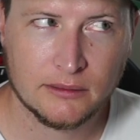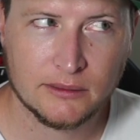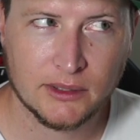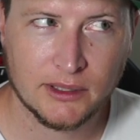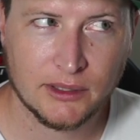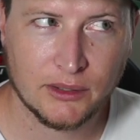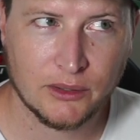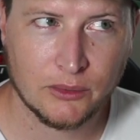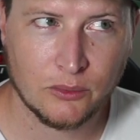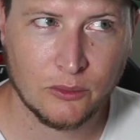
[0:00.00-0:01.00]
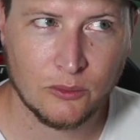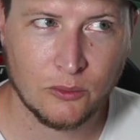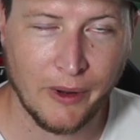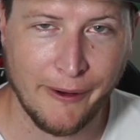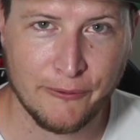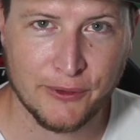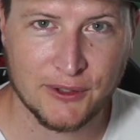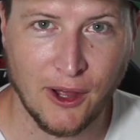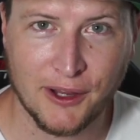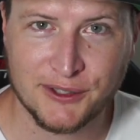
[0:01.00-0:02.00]
uh, wherever the
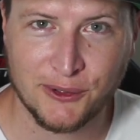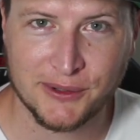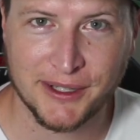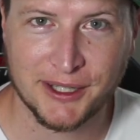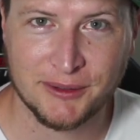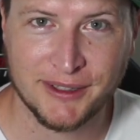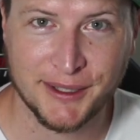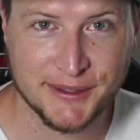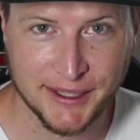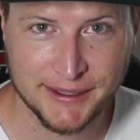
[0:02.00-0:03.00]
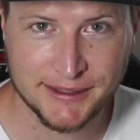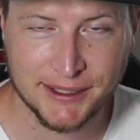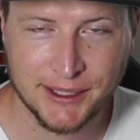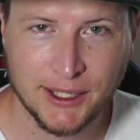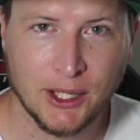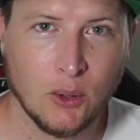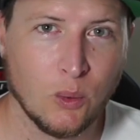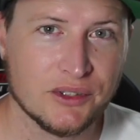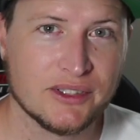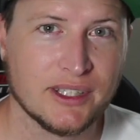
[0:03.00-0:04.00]
dagesh forte can exist.
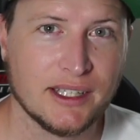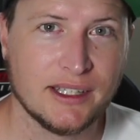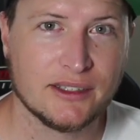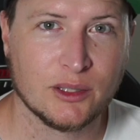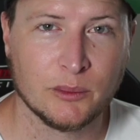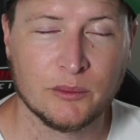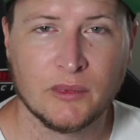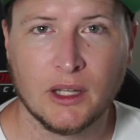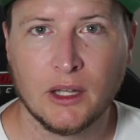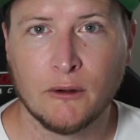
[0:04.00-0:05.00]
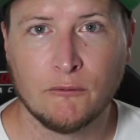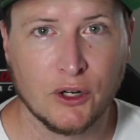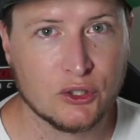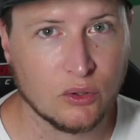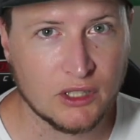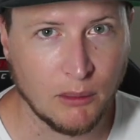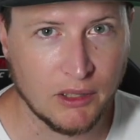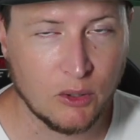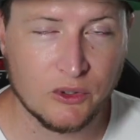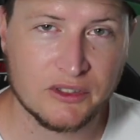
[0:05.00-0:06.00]
We'll see some virtual
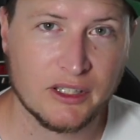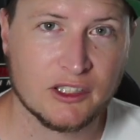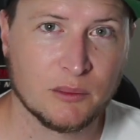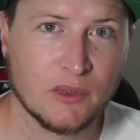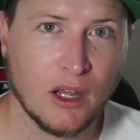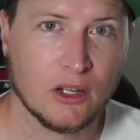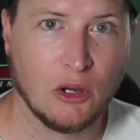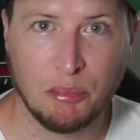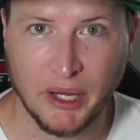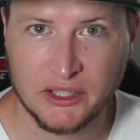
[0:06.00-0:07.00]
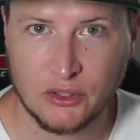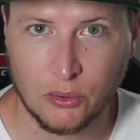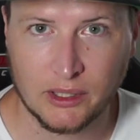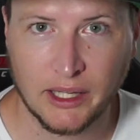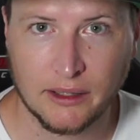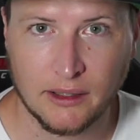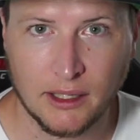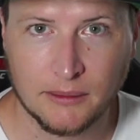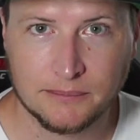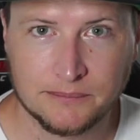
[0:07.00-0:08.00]
doubling. We'll see some compensatory
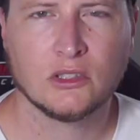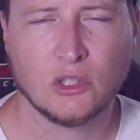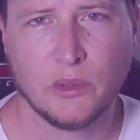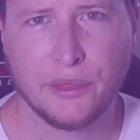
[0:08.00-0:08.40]
lengthening. So a